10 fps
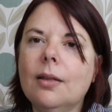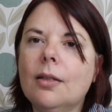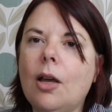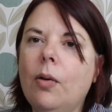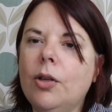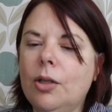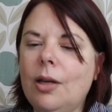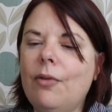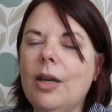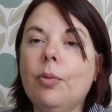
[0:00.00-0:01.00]
so I shouldn't
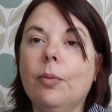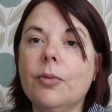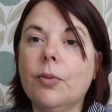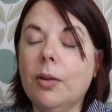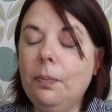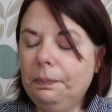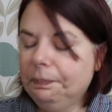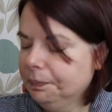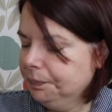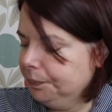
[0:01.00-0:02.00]
have any problems with them.
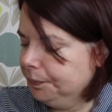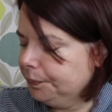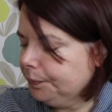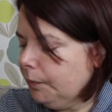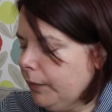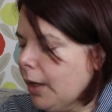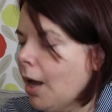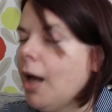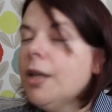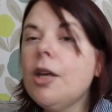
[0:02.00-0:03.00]

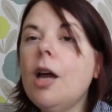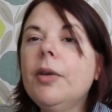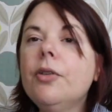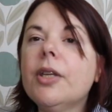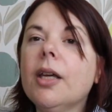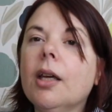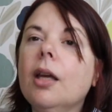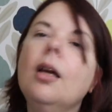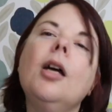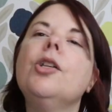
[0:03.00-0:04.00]
And I'm using
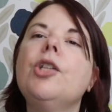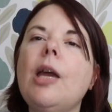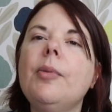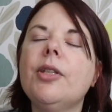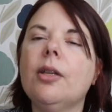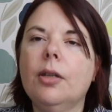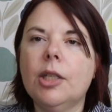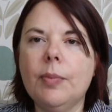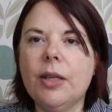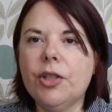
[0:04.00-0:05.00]
Jamieson and
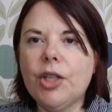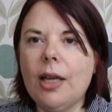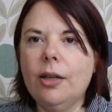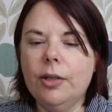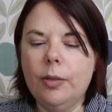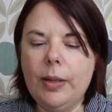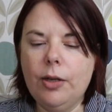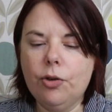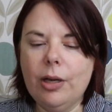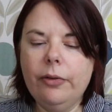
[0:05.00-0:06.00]
Smith Shetland
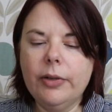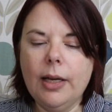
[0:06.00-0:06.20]
Spindrift